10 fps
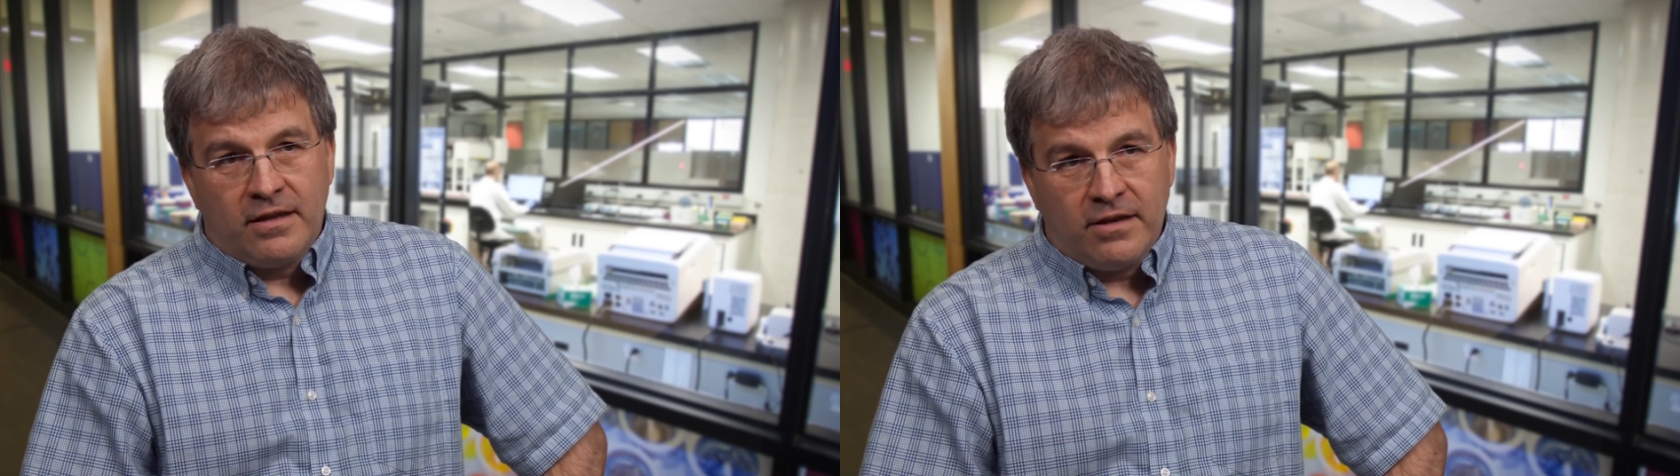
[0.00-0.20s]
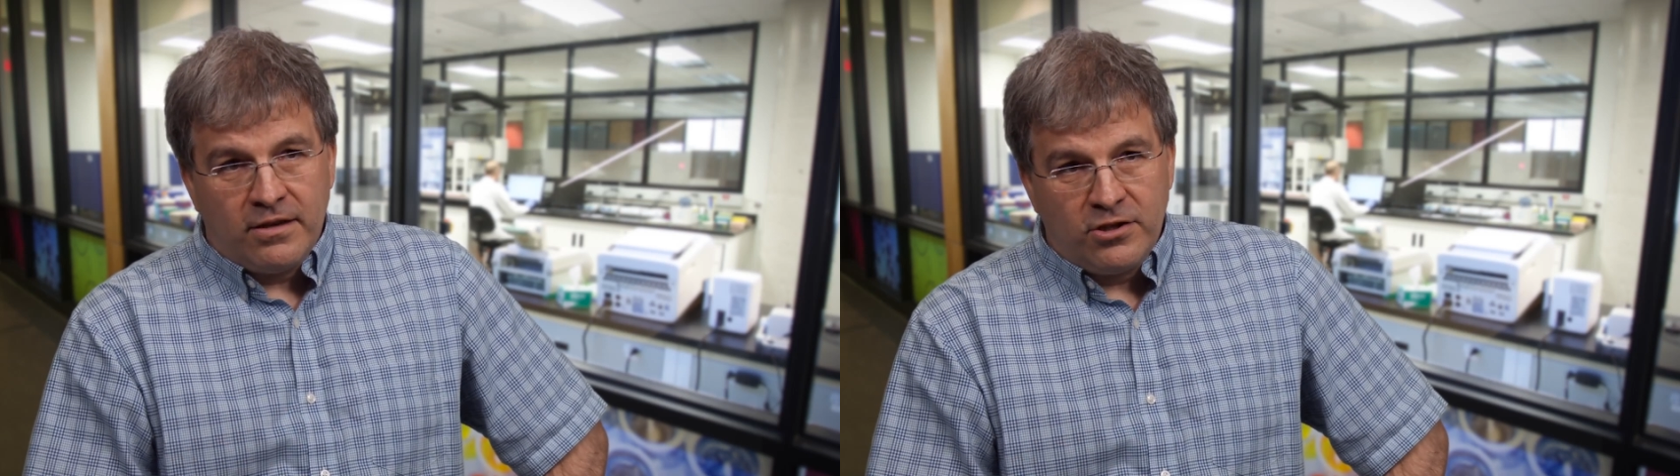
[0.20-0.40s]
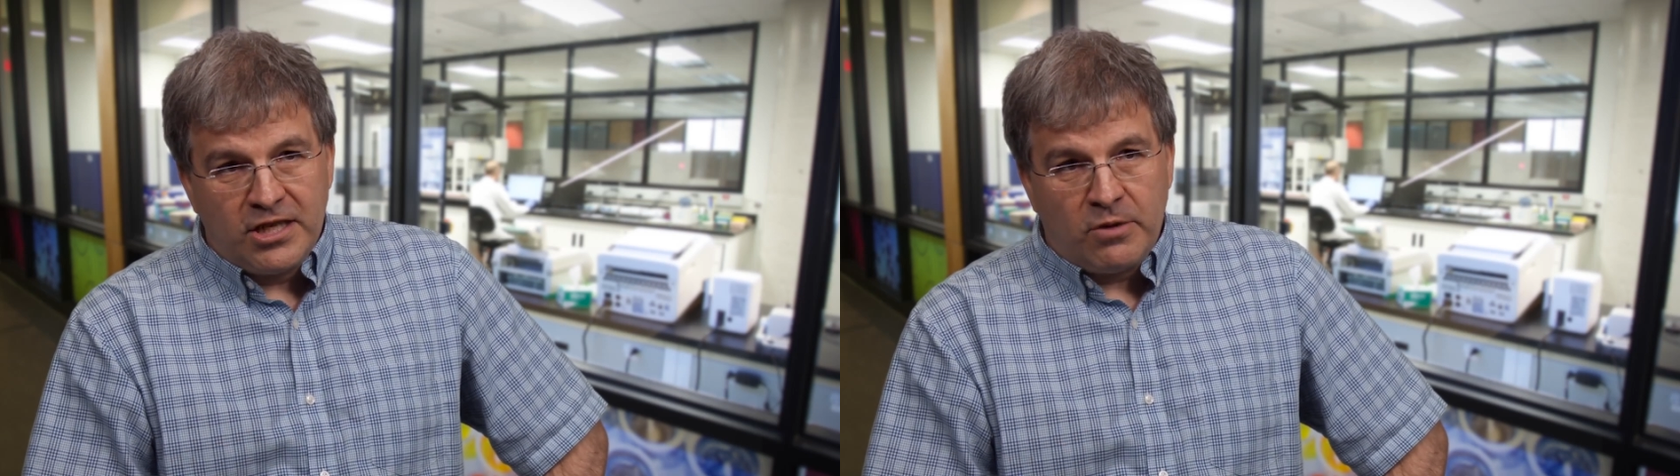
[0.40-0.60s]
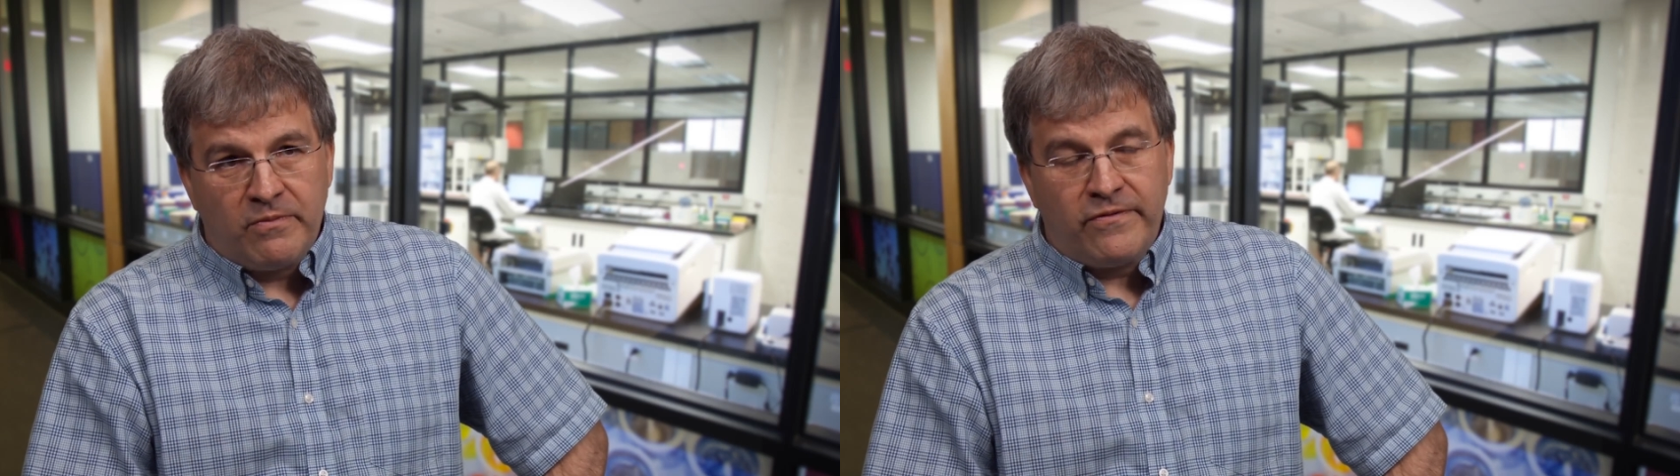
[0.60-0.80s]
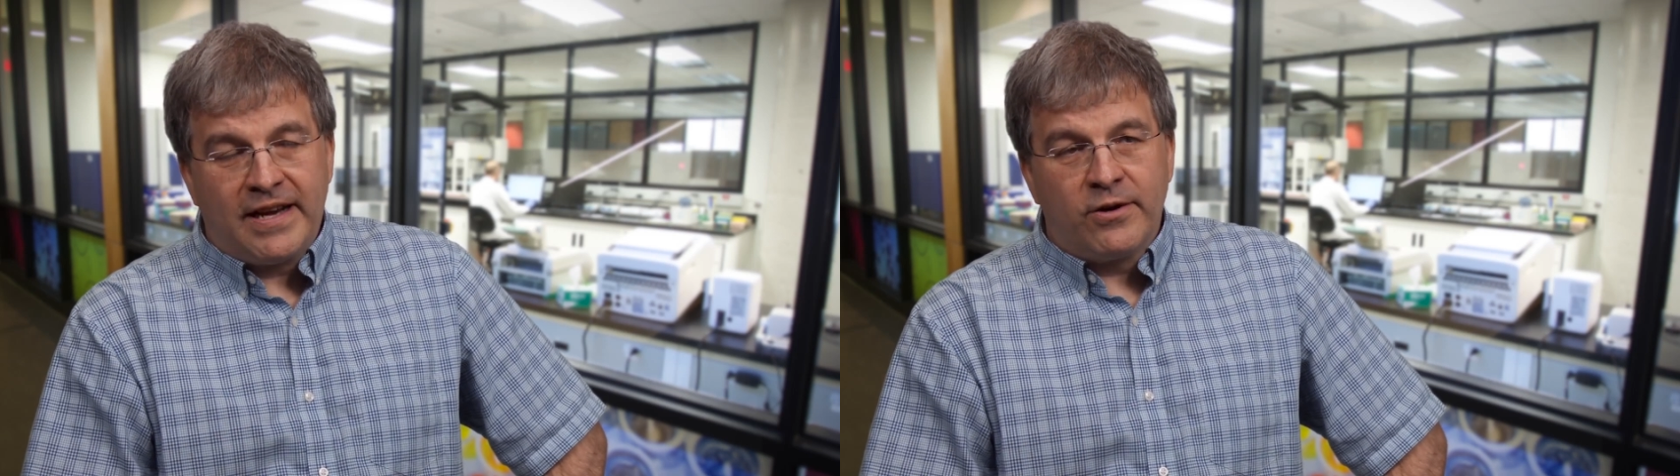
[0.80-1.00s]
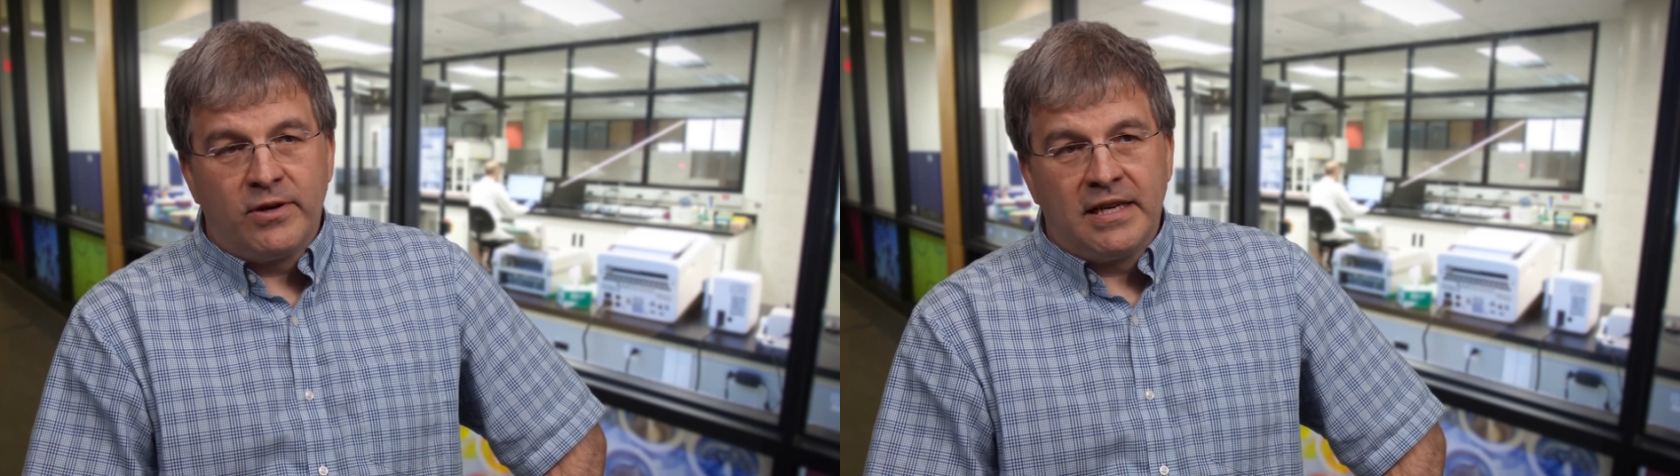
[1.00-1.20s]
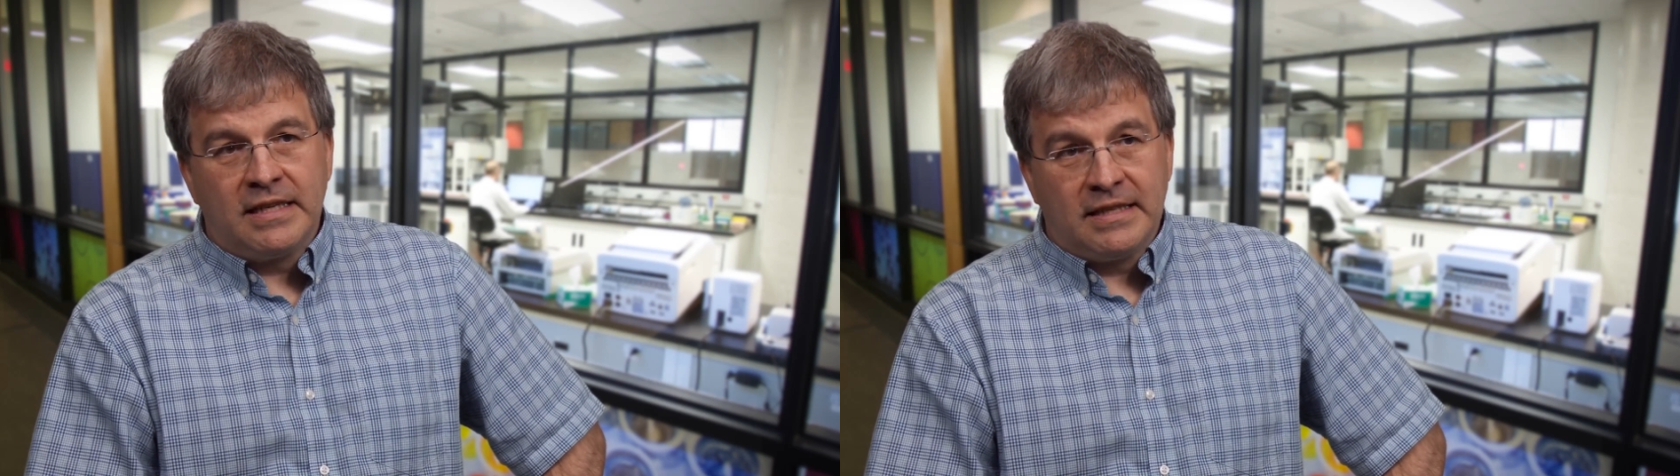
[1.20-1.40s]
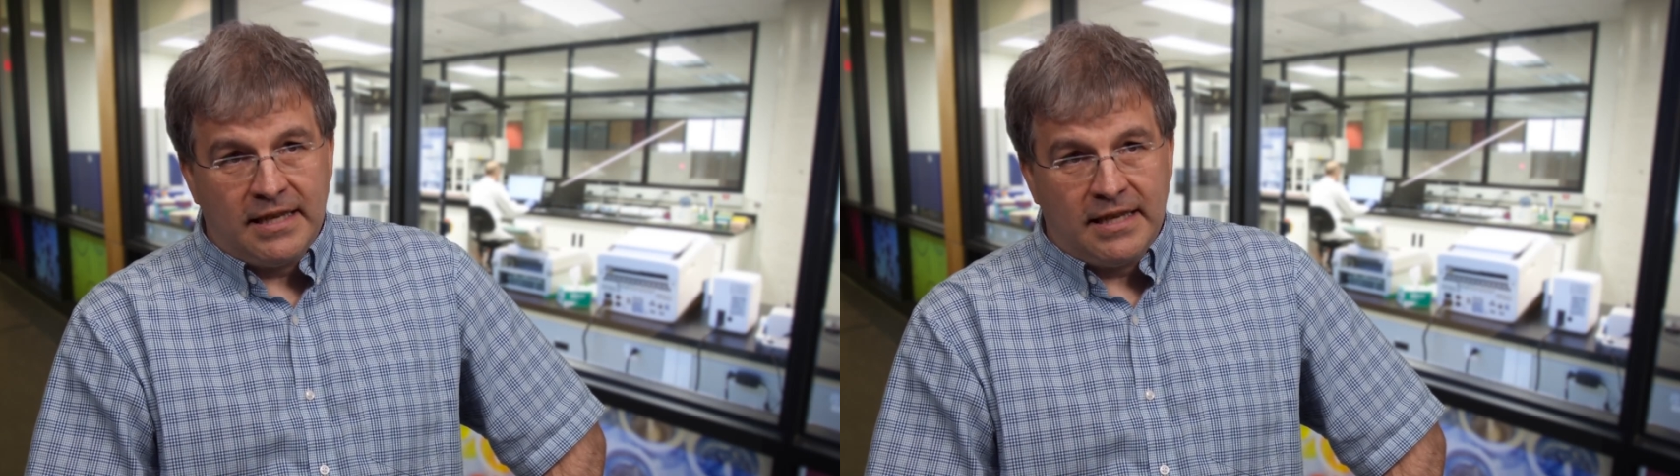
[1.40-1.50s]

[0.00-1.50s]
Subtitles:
the Genome Foundry